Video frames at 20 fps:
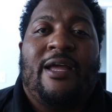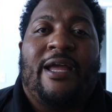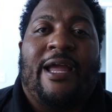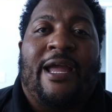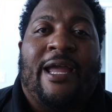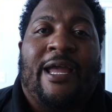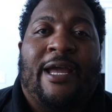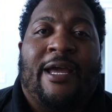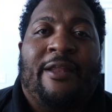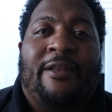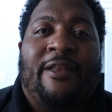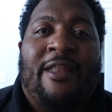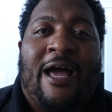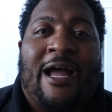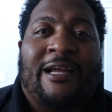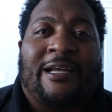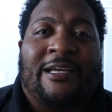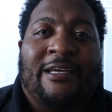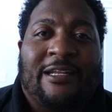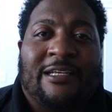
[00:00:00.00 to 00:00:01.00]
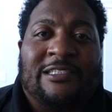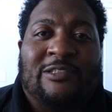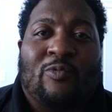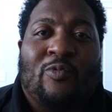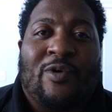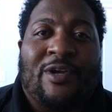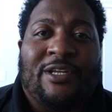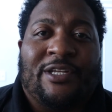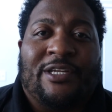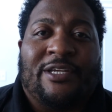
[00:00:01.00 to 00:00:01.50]
and not get as
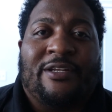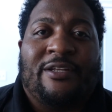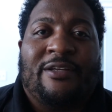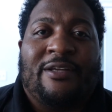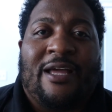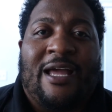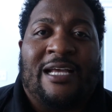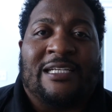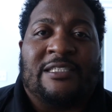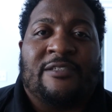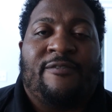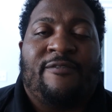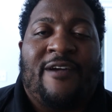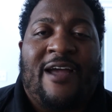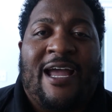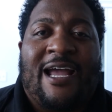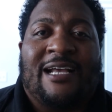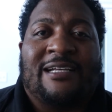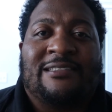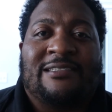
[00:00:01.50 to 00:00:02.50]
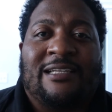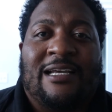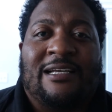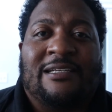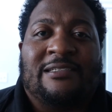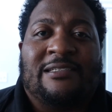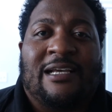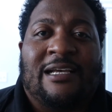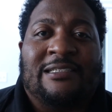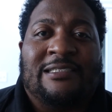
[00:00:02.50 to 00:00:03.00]
winded as fast
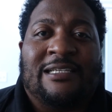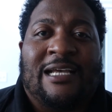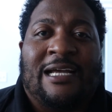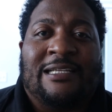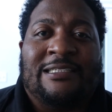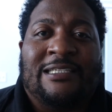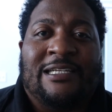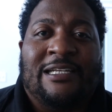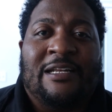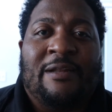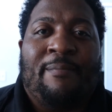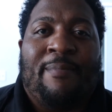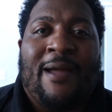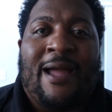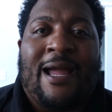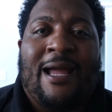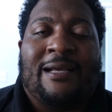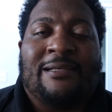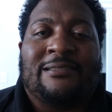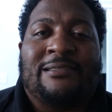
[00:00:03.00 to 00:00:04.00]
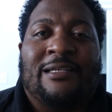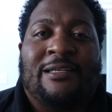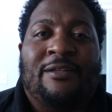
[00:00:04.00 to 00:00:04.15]
as I did in the past.